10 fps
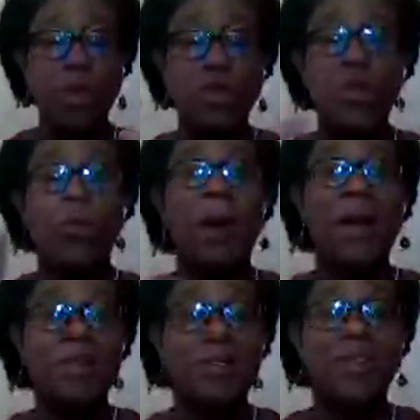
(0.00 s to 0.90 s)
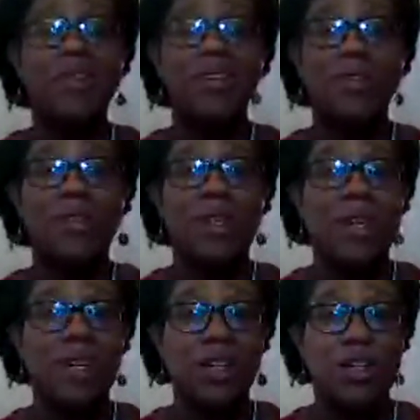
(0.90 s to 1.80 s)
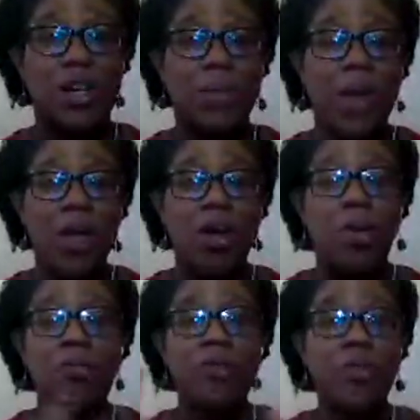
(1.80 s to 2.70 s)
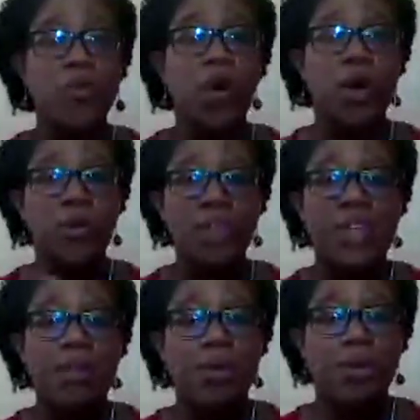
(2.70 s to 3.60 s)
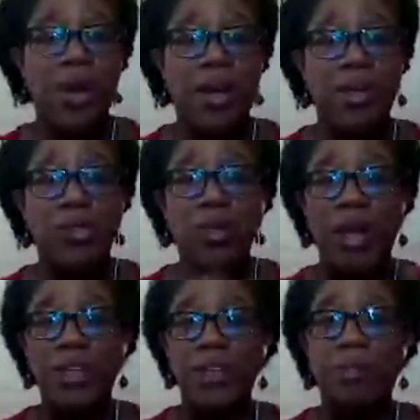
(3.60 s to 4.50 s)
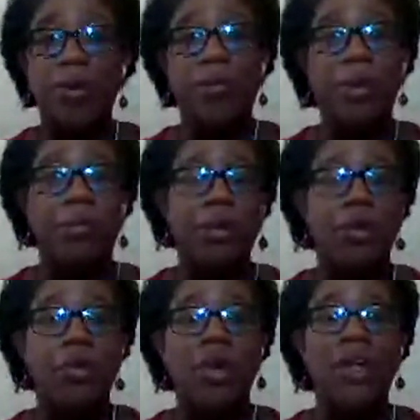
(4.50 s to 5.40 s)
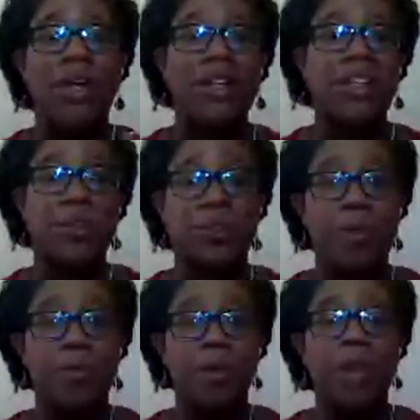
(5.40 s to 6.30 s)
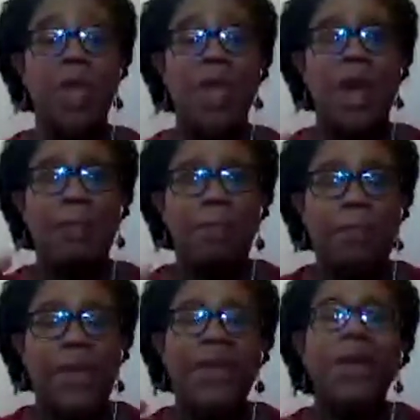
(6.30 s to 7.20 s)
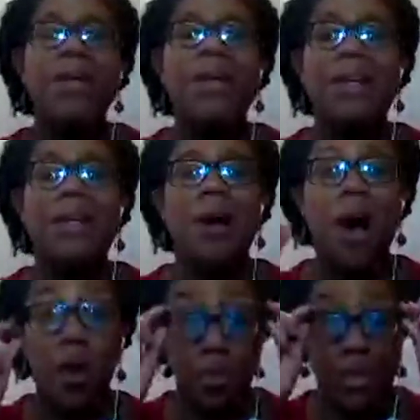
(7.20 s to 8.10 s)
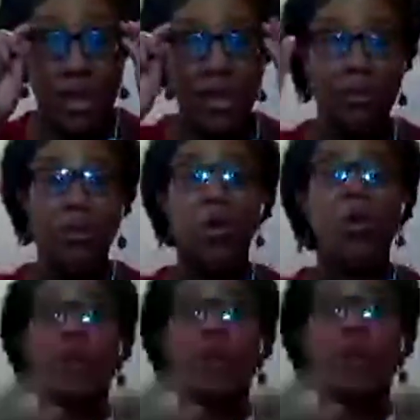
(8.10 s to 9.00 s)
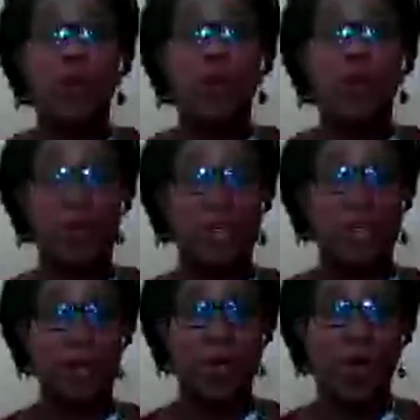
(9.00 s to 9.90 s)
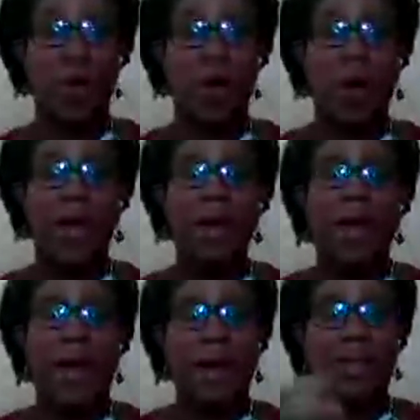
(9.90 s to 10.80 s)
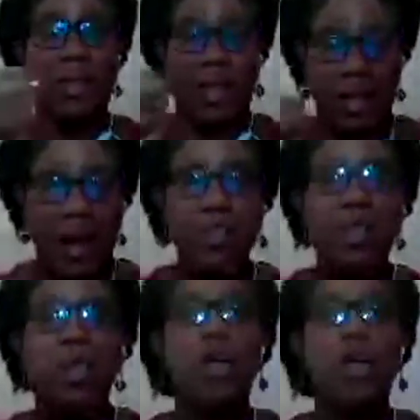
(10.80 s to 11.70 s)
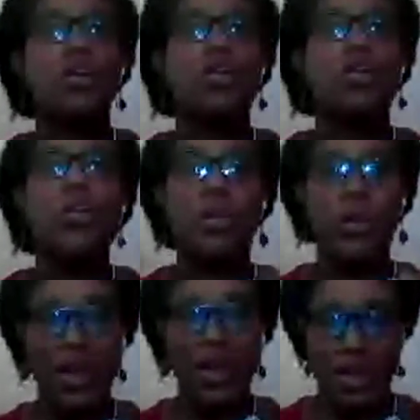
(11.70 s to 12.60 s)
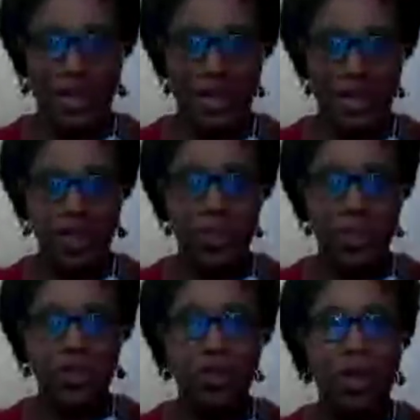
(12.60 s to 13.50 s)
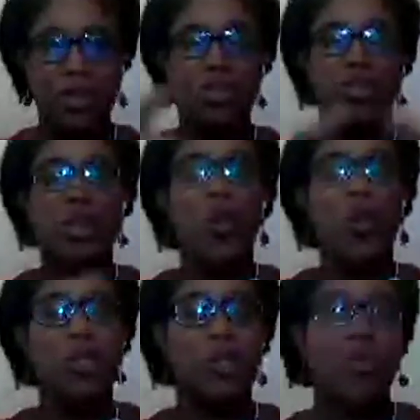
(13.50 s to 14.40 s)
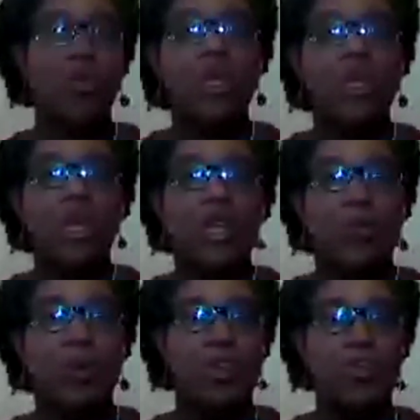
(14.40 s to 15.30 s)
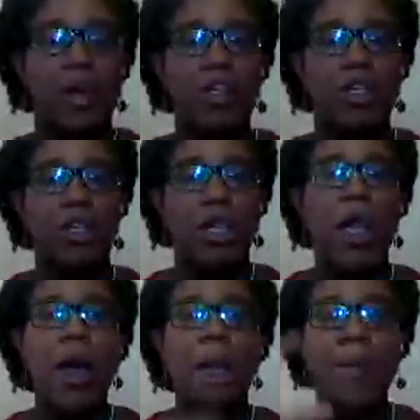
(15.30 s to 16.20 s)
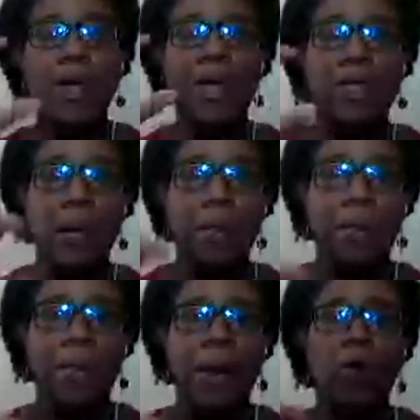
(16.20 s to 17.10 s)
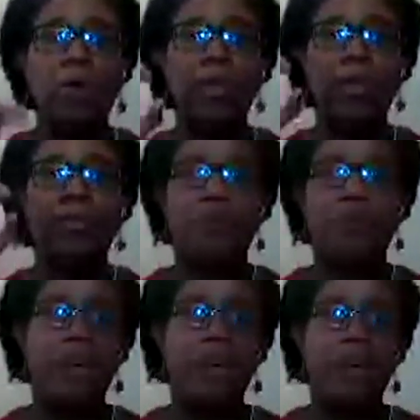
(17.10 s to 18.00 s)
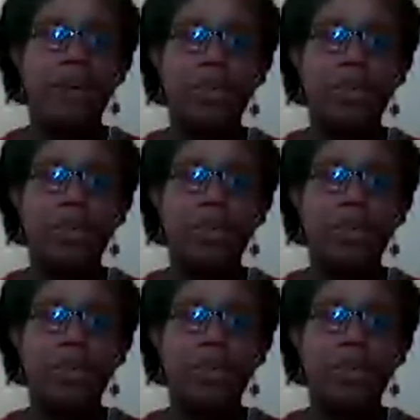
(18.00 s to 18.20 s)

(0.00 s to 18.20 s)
So back to the servant leadership. Now, if you've got a team already, so that's about people, you know, connecting with people and being a leader outside of your own community. All right. And it has a lot to do with your engagement strategy, quote unquote engagement strategy. But it's about finding